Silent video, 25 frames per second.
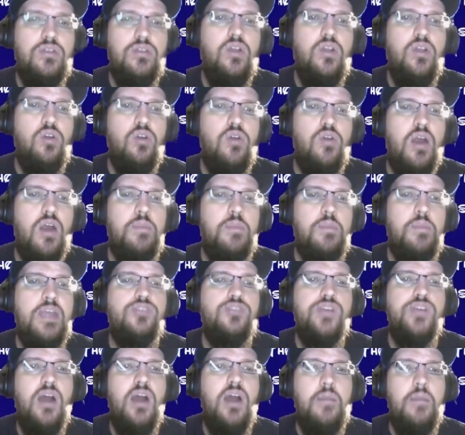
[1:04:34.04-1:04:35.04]
our
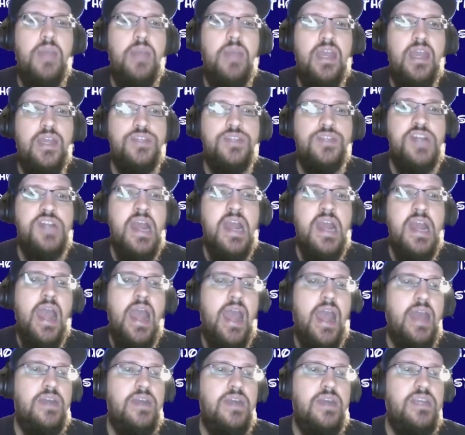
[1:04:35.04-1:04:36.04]
Patreon page
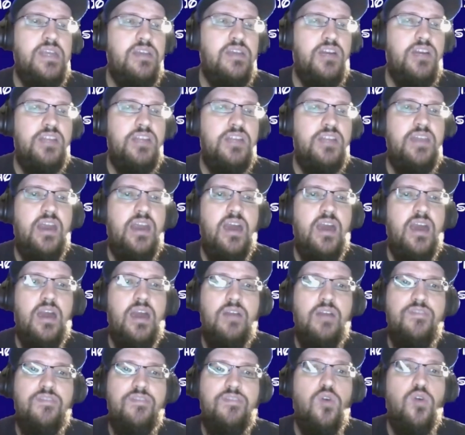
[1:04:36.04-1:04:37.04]
and hear it
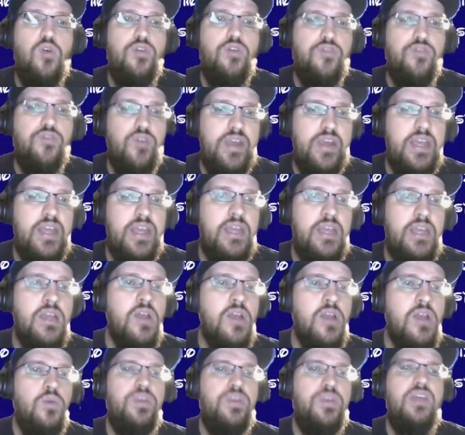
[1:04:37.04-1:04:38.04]
there for free
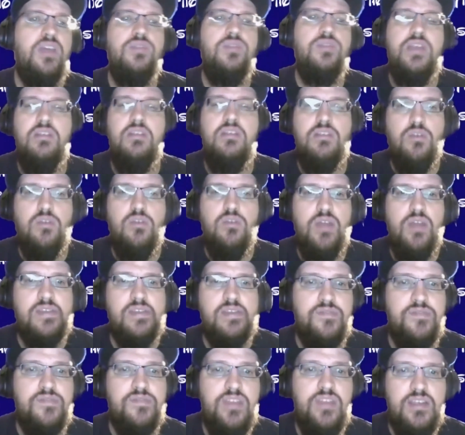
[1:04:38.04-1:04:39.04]
without hearing the
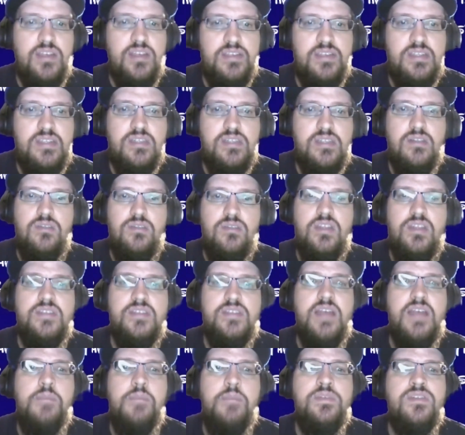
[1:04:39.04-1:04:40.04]
rest of this
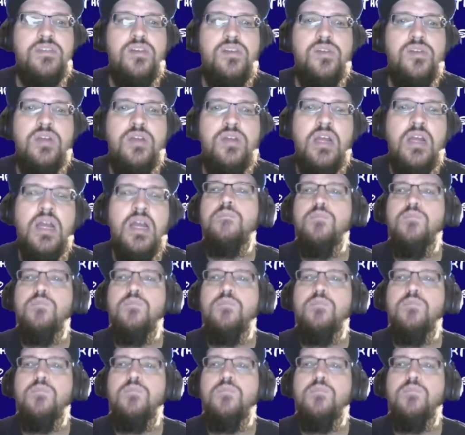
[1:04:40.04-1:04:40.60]
episode,